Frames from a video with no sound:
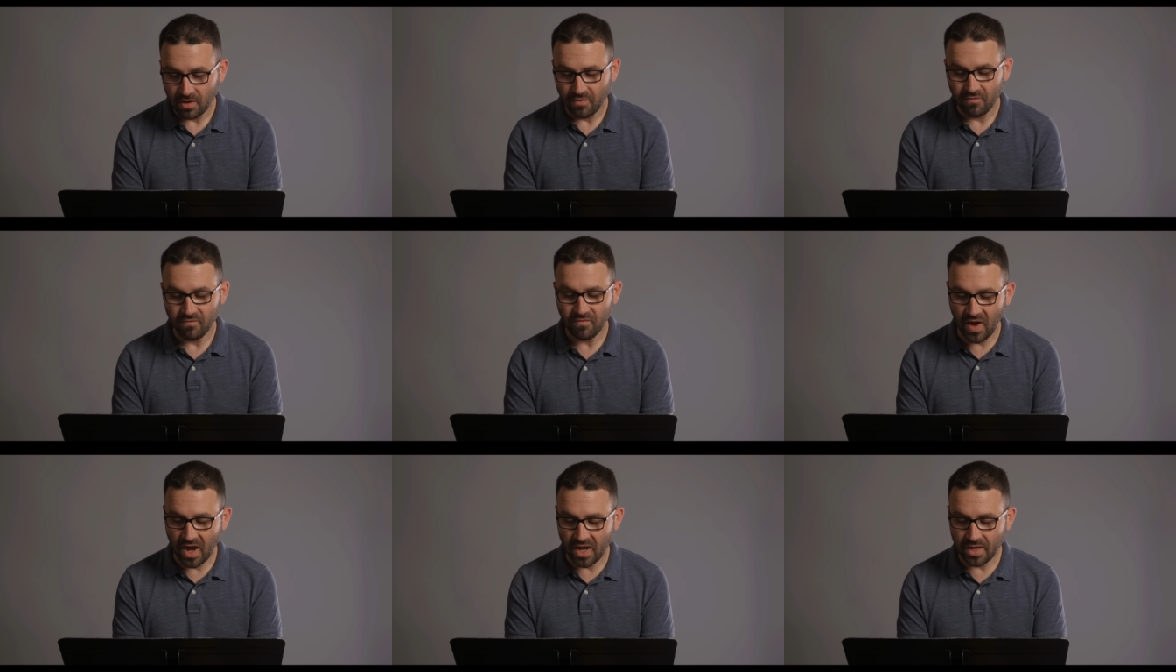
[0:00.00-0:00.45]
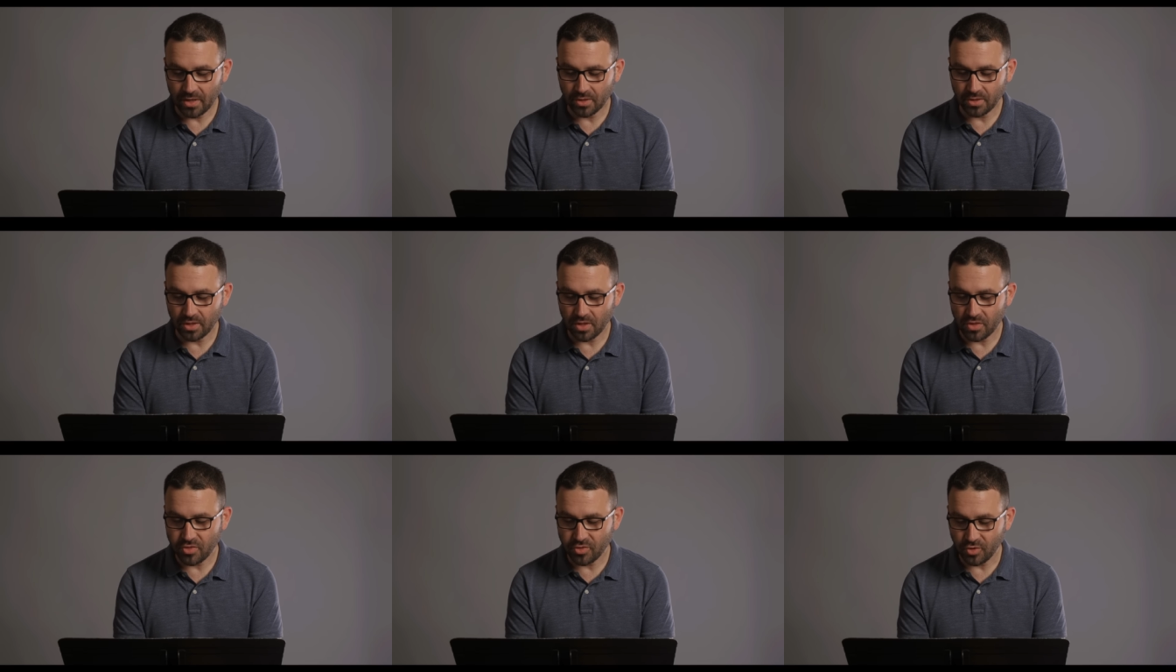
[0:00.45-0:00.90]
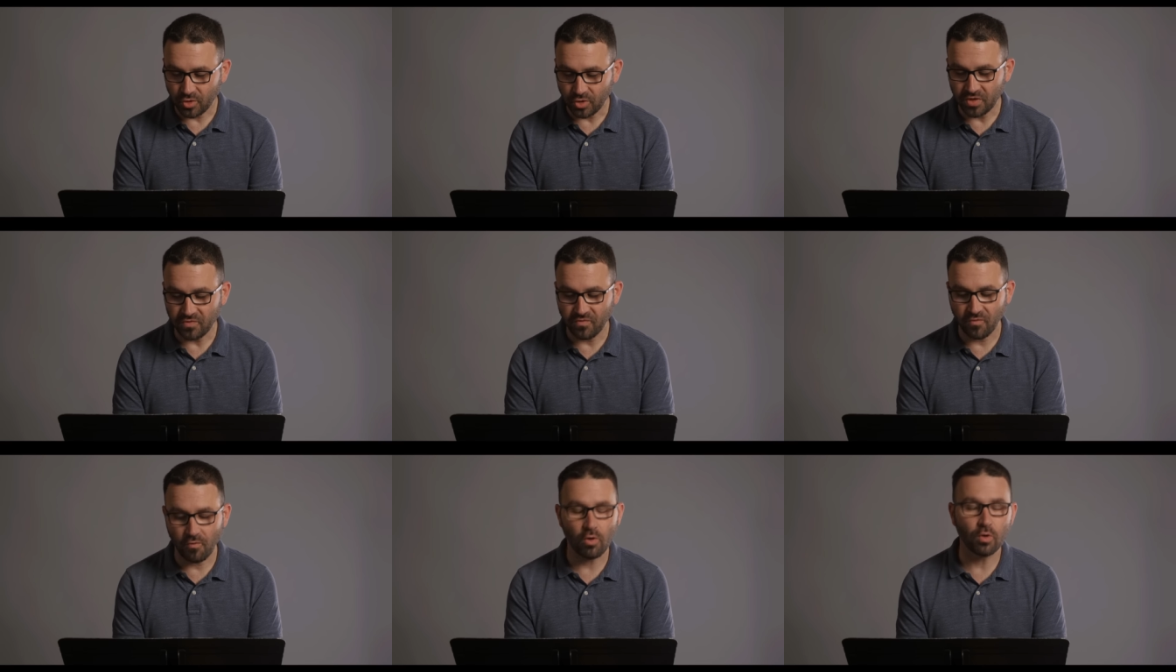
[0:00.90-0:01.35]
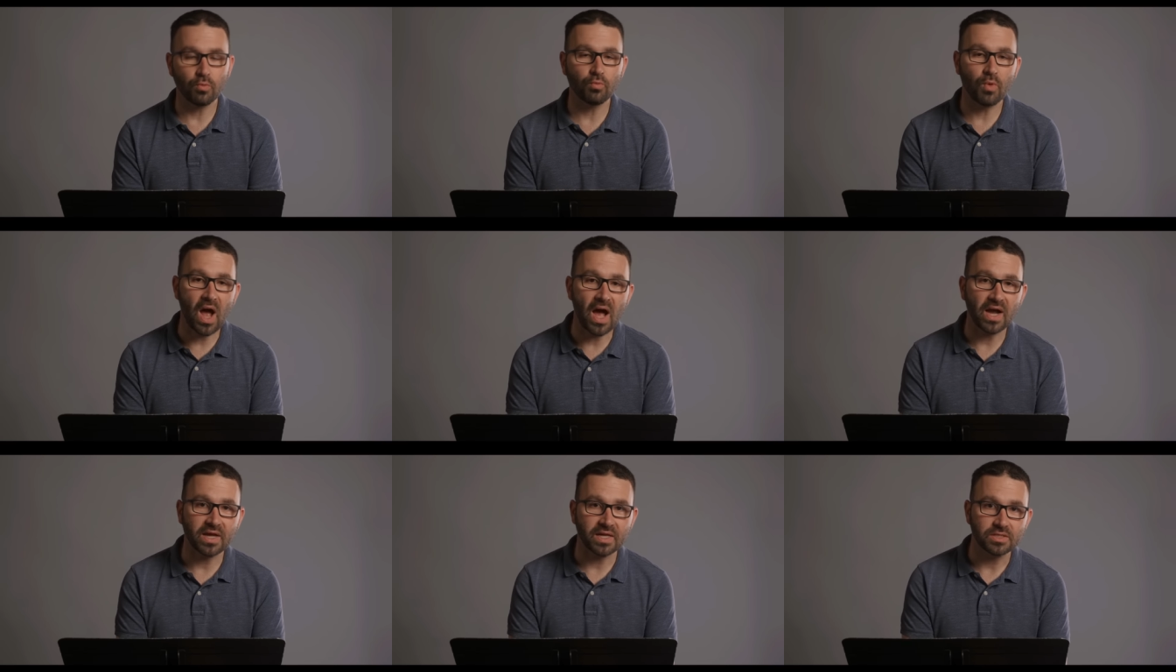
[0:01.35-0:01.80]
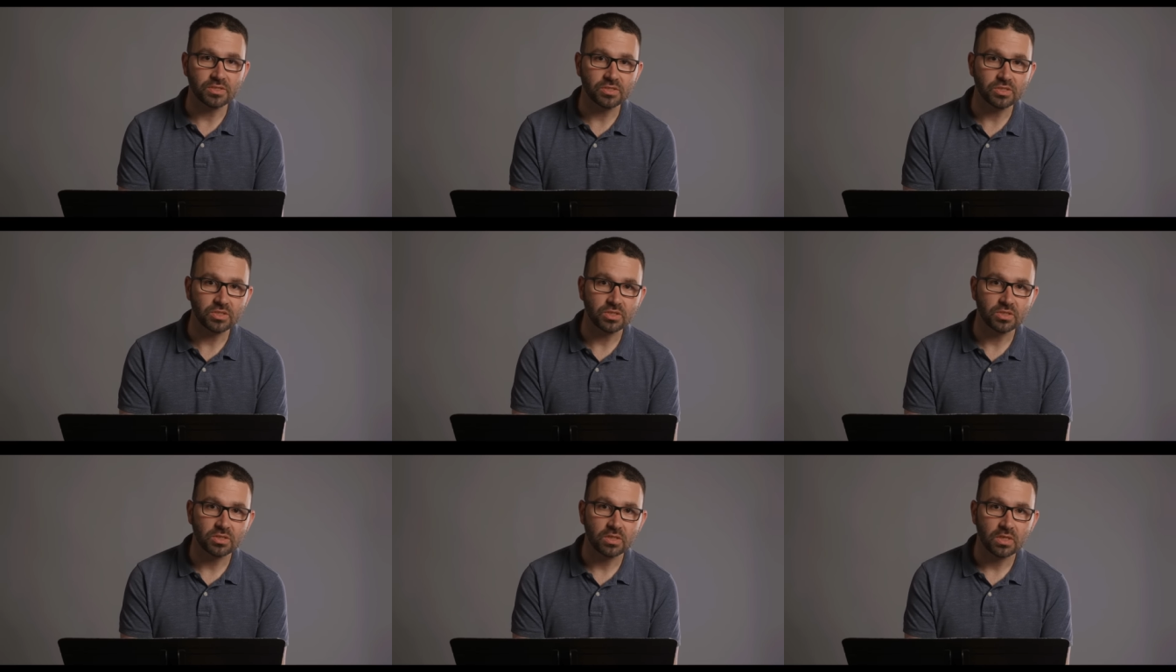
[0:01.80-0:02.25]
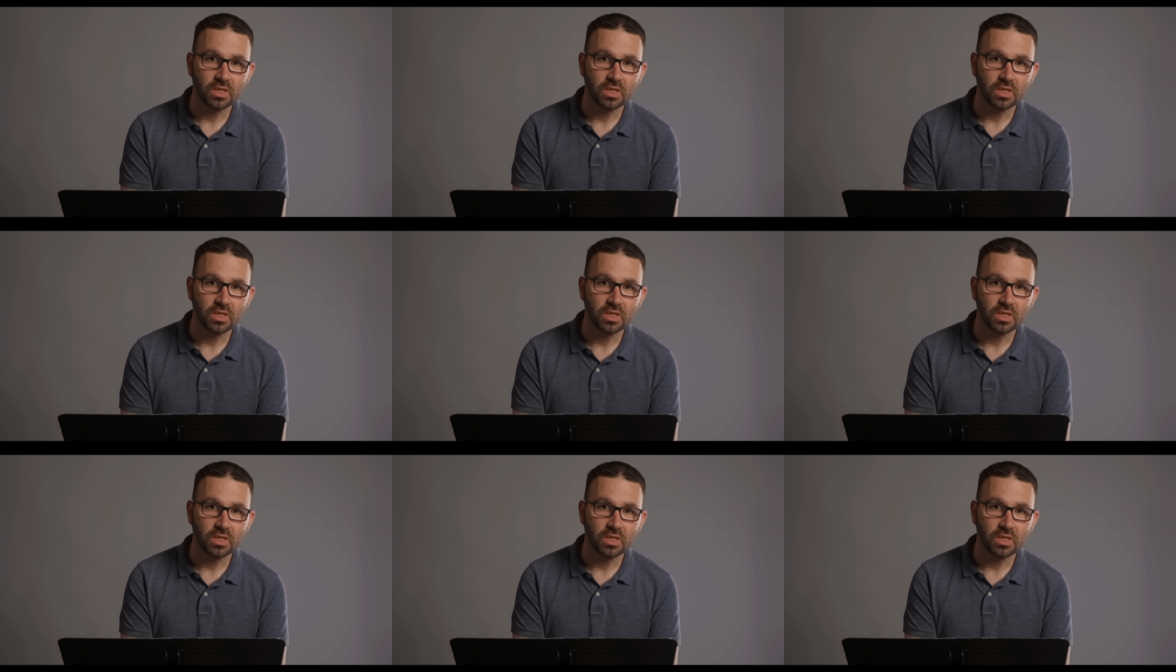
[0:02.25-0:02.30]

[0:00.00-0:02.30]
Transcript: fired 34 rockets